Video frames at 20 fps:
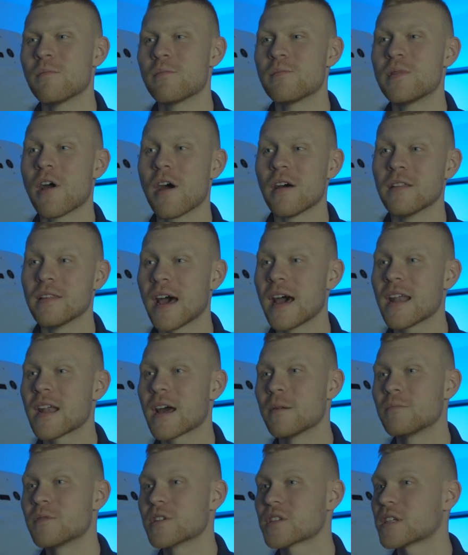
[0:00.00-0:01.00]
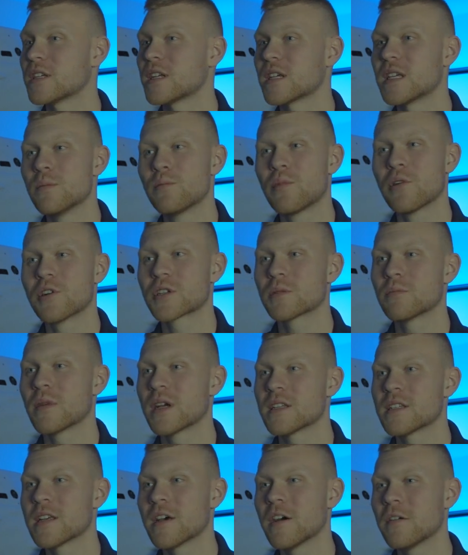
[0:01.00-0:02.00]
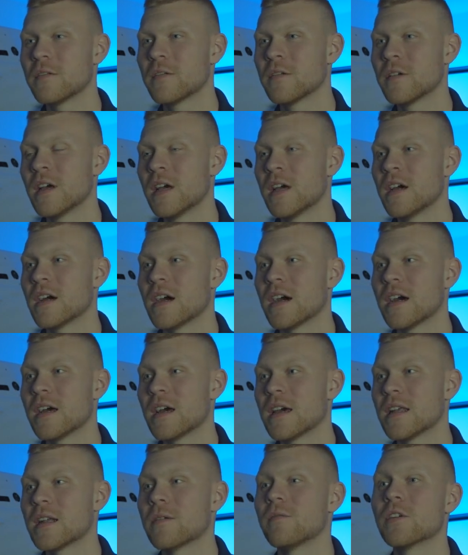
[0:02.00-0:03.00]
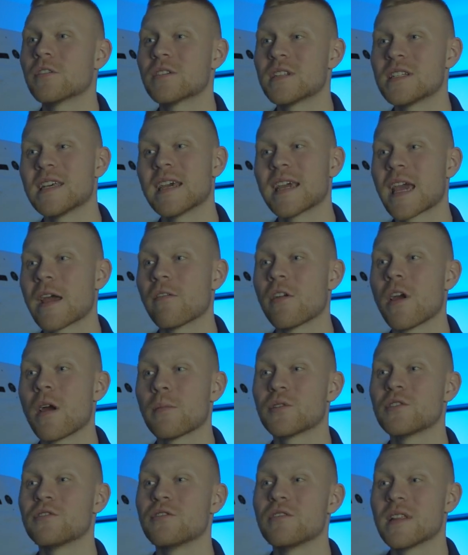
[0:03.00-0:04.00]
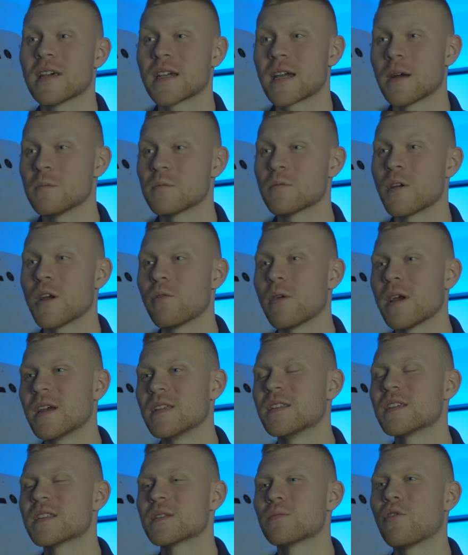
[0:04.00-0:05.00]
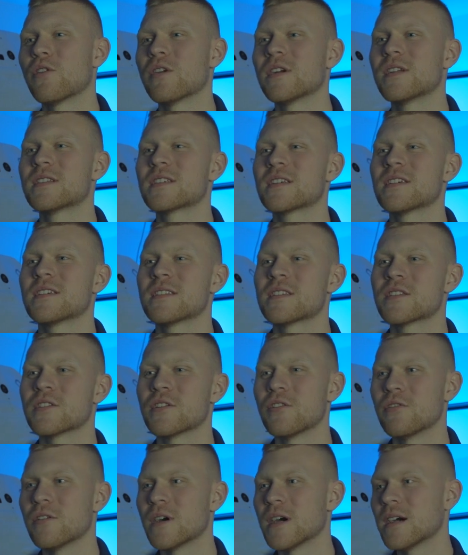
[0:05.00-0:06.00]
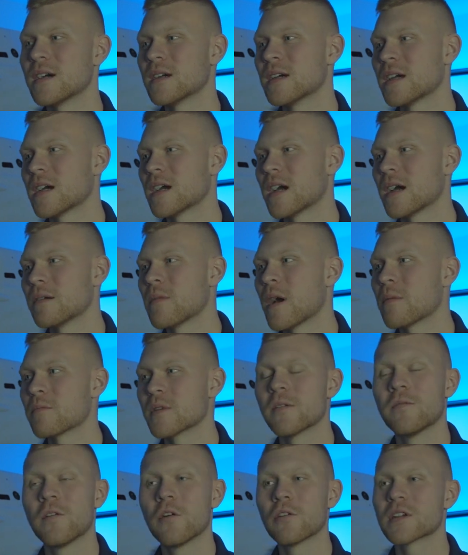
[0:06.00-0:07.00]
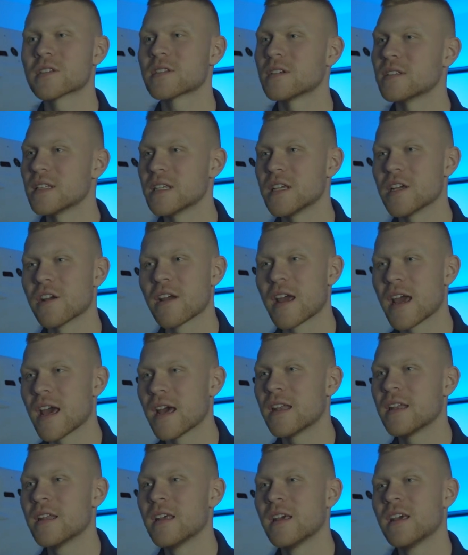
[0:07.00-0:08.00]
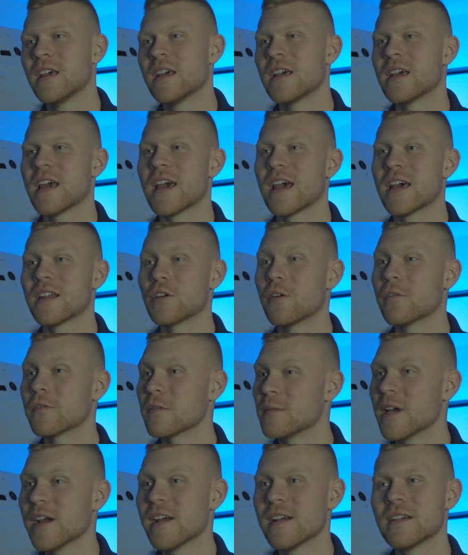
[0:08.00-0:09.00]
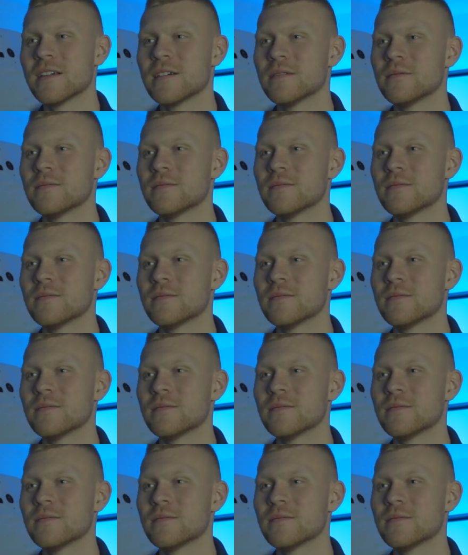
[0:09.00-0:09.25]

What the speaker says: Beyond that, I'm just going to keep pushing myself. And I've learned to take every opportunity that comes my way in this sport. So I'm going to focus on the year ahead and go from there.